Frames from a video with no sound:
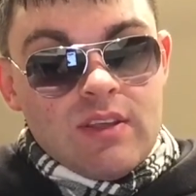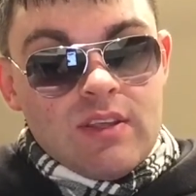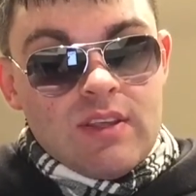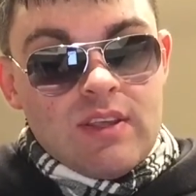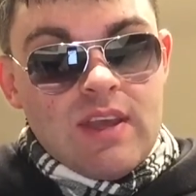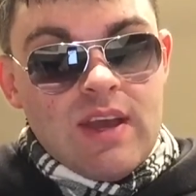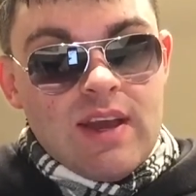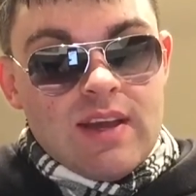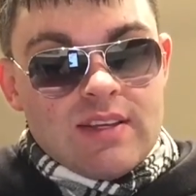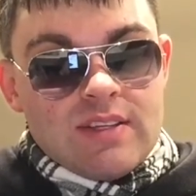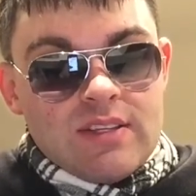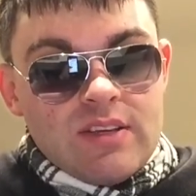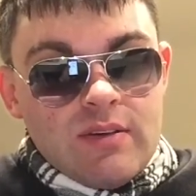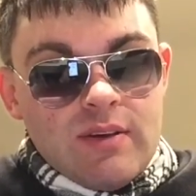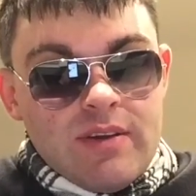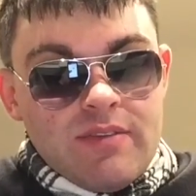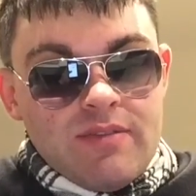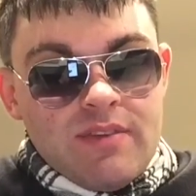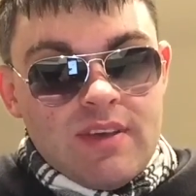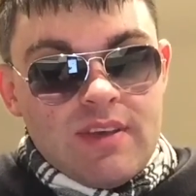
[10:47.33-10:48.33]
Yeah, so
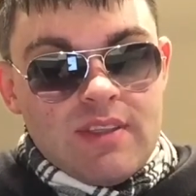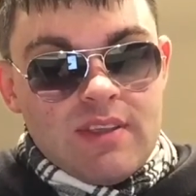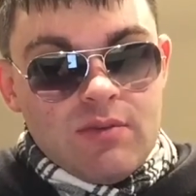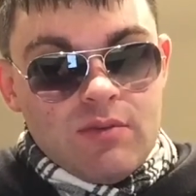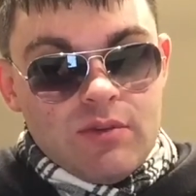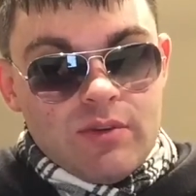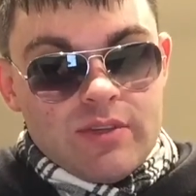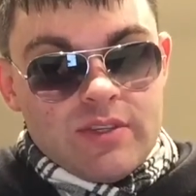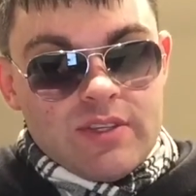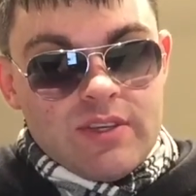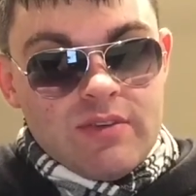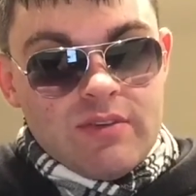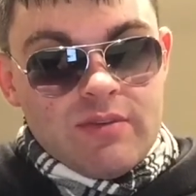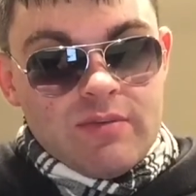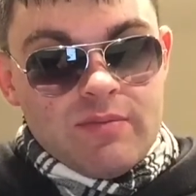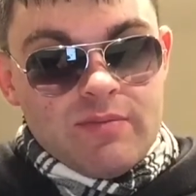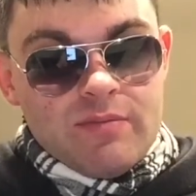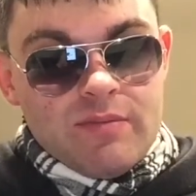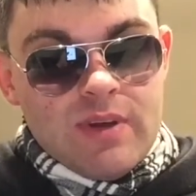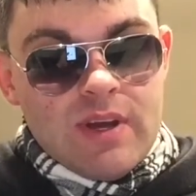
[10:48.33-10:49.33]
I think they're also...
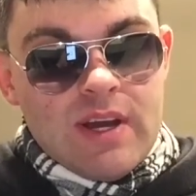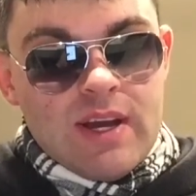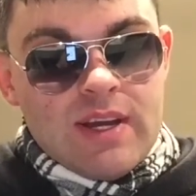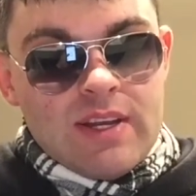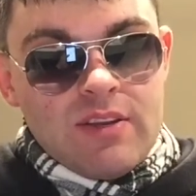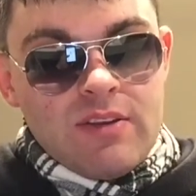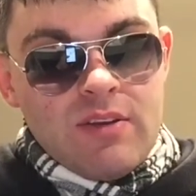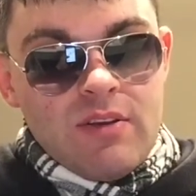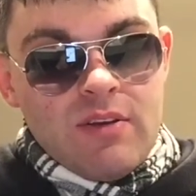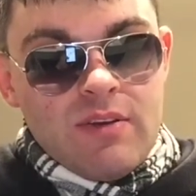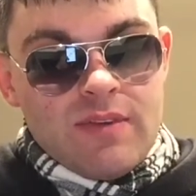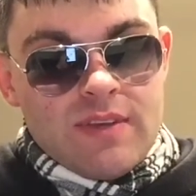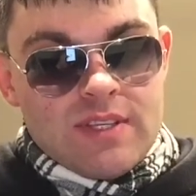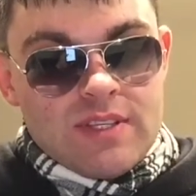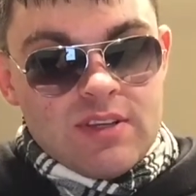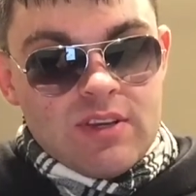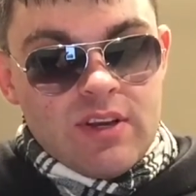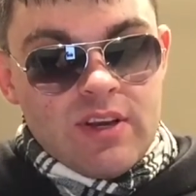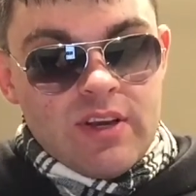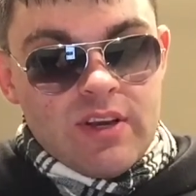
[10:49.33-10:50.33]
I don't know if it's
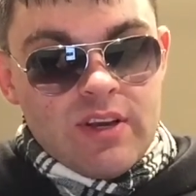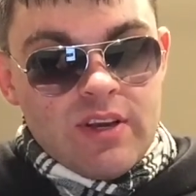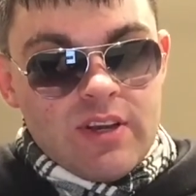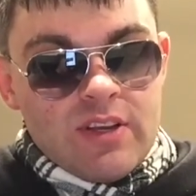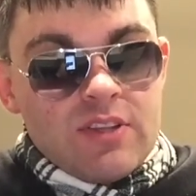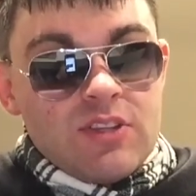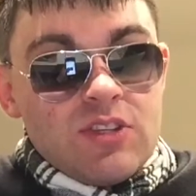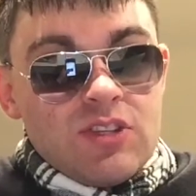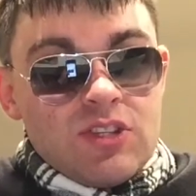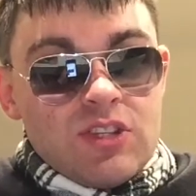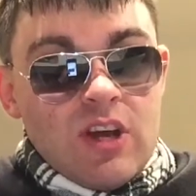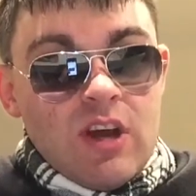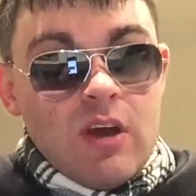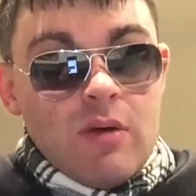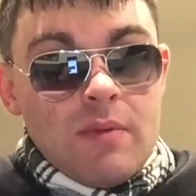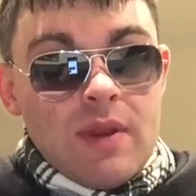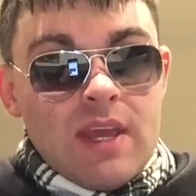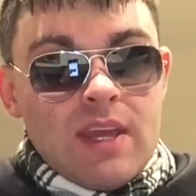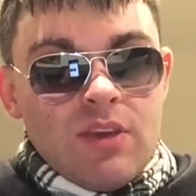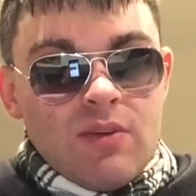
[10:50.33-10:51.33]
going to
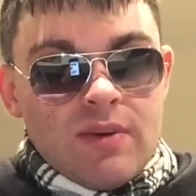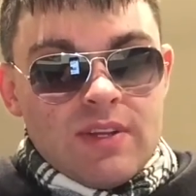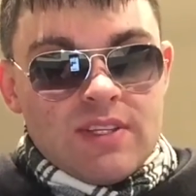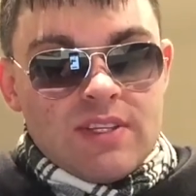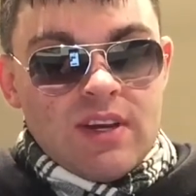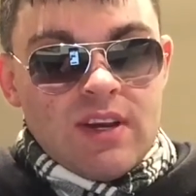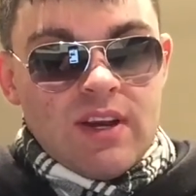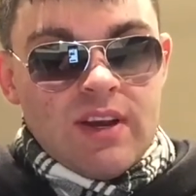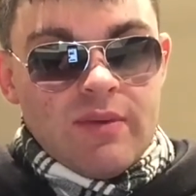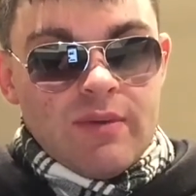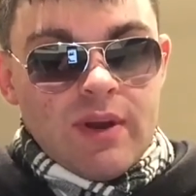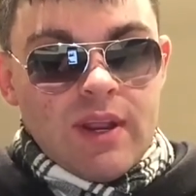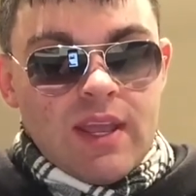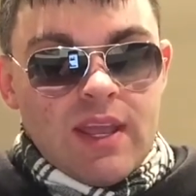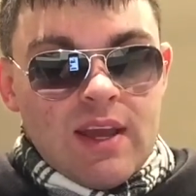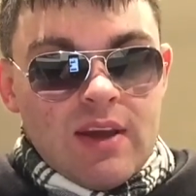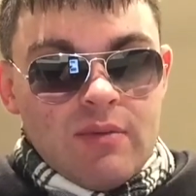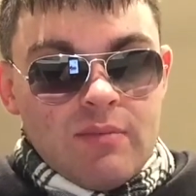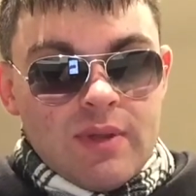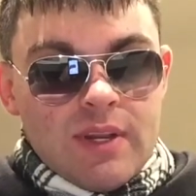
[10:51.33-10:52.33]
terminate your entire
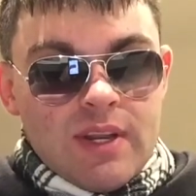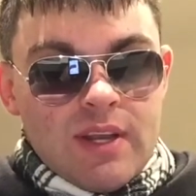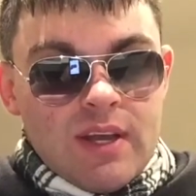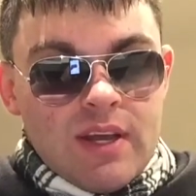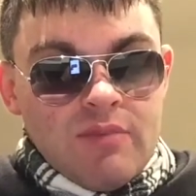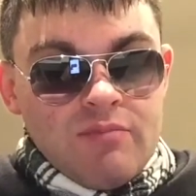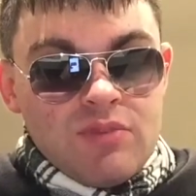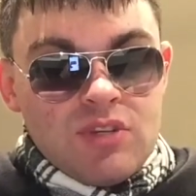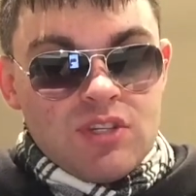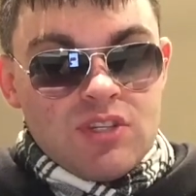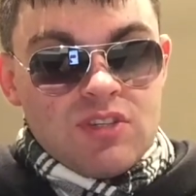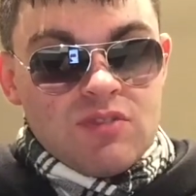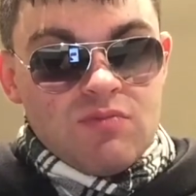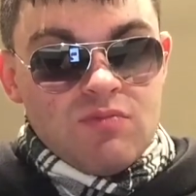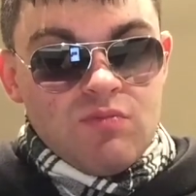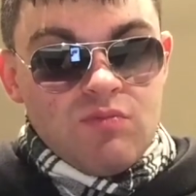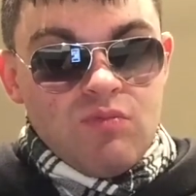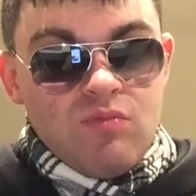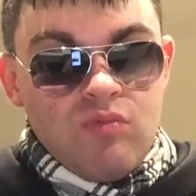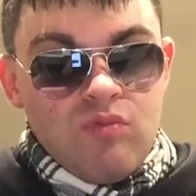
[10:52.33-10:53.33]
account, but I'm just
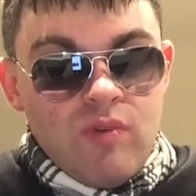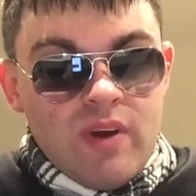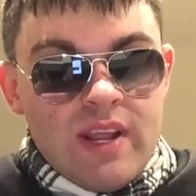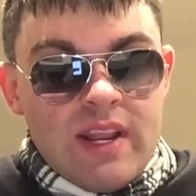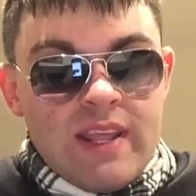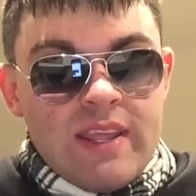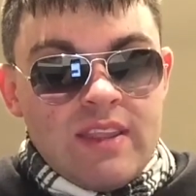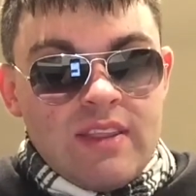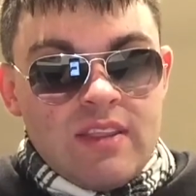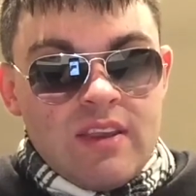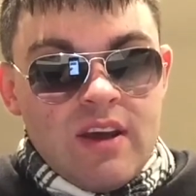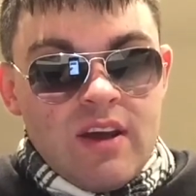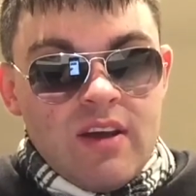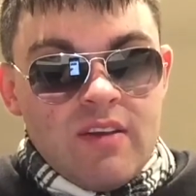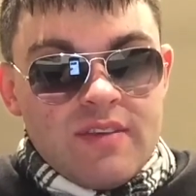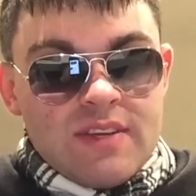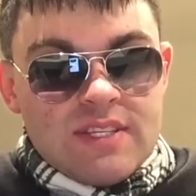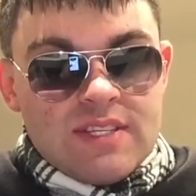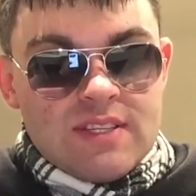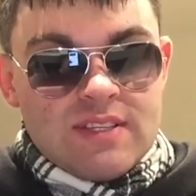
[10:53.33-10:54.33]
really
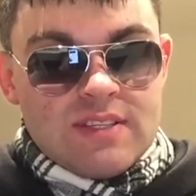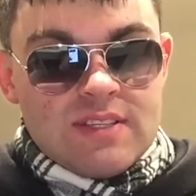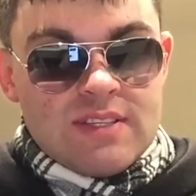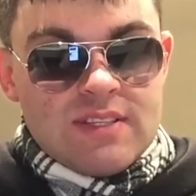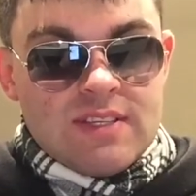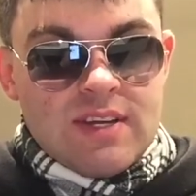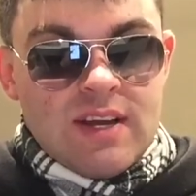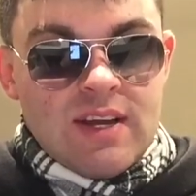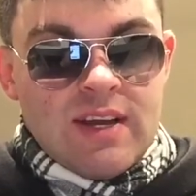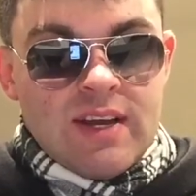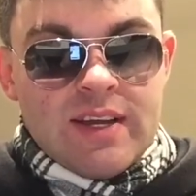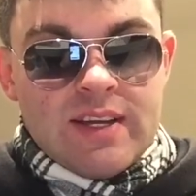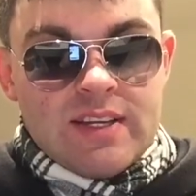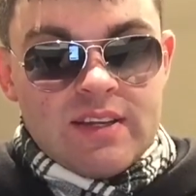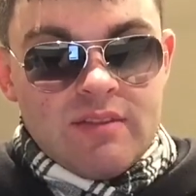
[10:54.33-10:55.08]
nervous inside.